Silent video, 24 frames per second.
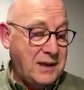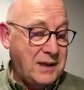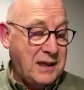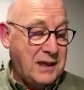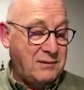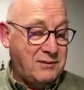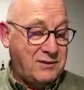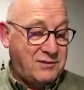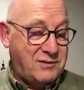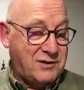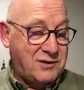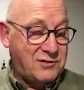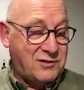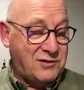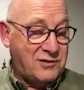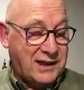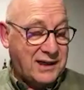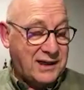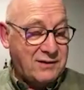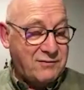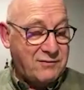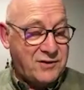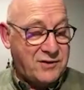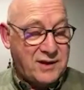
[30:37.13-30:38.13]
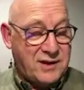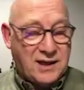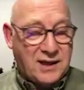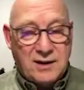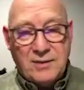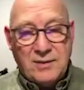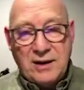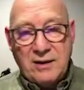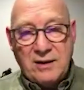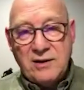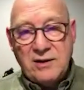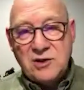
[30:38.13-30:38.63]
And just like everything
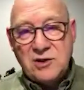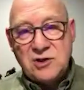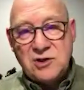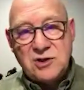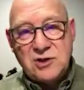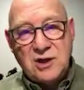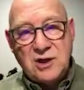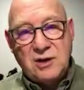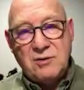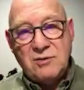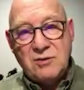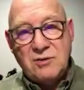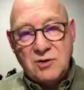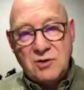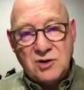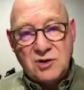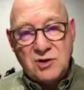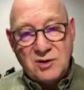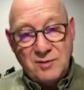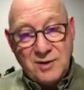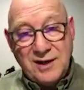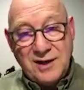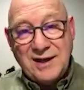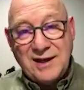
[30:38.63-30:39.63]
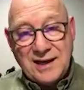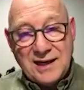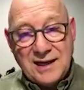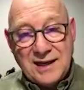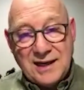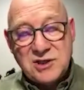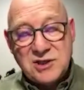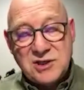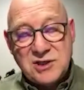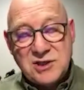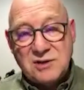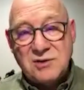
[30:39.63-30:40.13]
in a marriage,
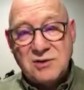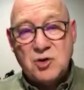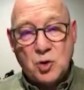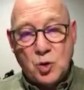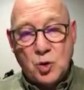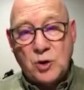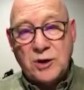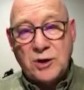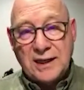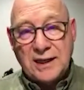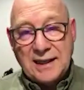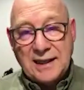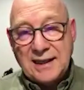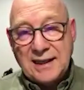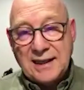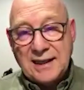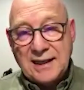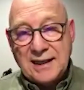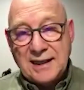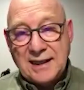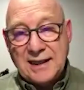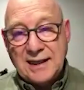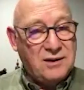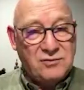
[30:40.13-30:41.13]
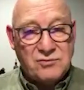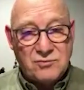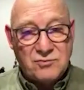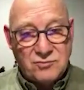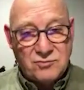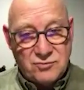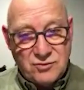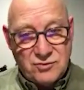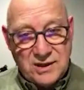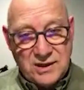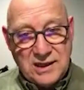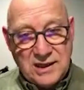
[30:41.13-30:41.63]
communication, talking is
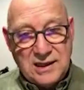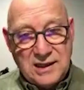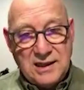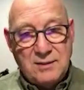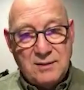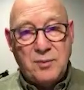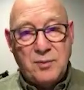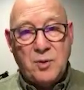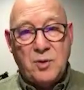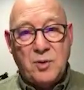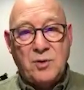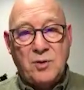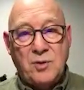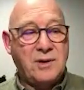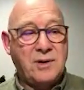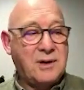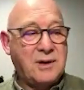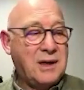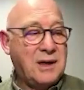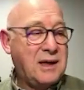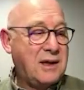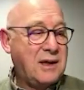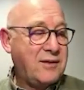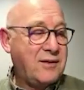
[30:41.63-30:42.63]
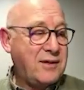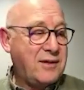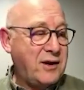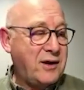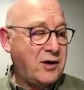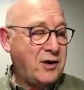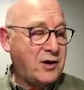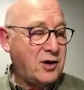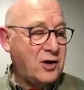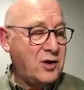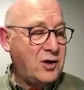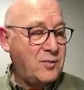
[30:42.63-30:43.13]
really important. They're
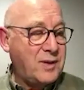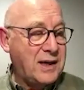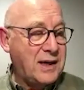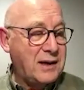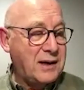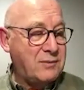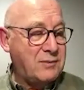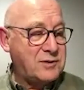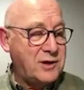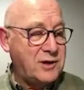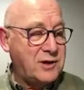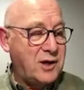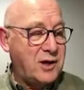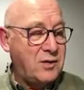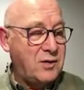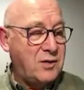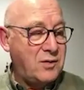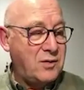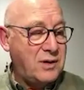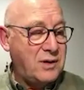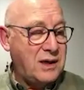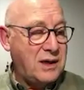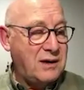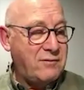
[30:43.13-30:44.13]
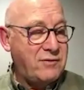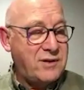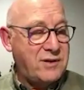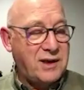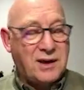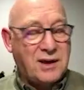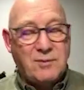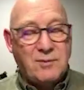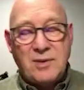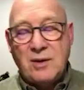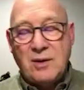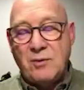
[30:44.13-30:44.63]
not going to be able to know
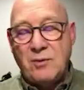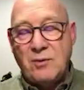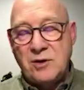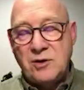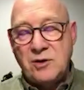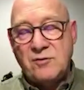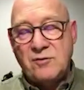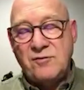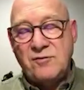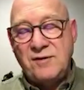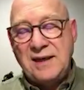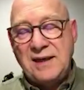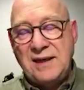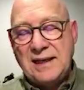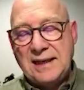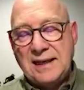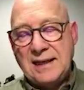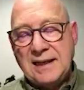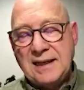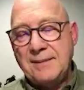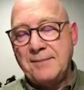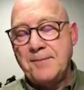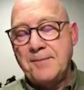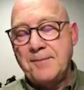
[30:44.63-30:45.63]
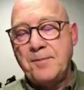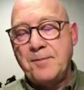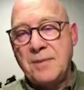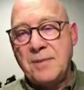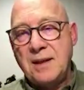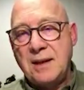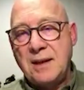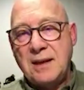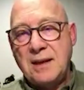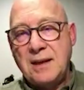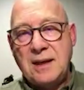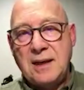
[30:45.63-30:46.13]
everything about what you're feeling
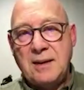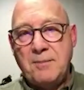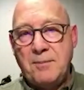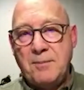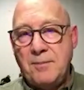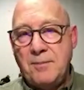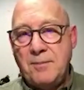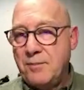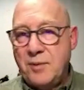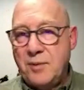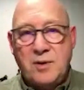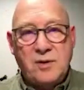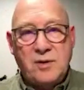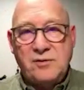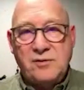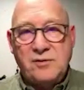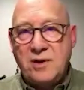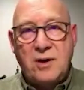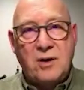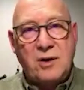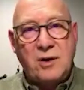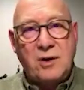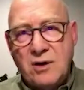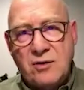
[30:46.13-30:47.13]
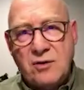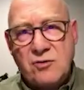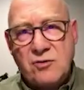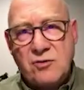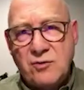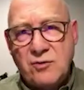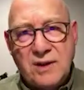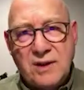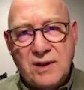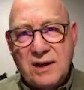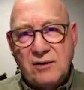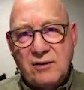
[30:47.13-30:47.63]
because they're not going
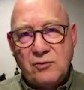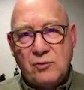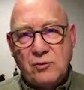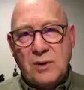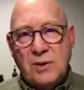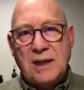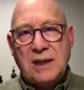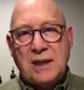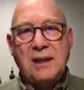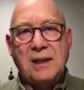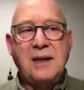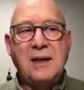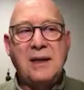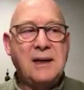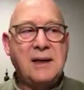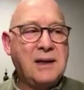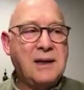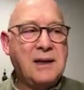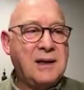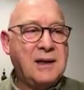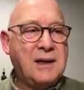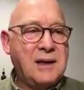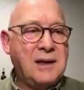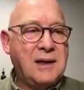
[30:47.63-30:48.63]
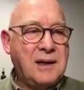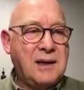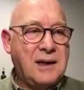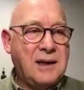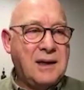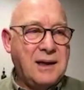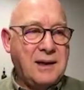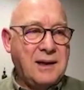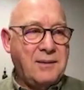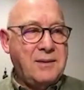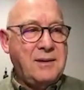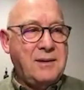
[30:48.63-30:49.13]
through that as well.
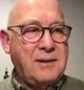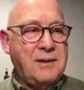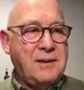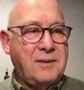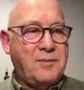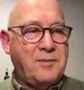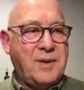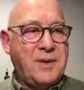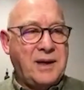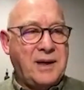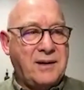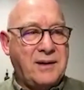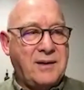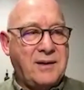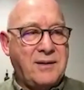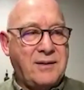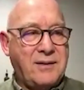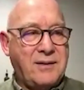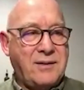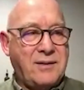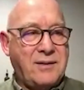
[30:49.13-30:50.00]
But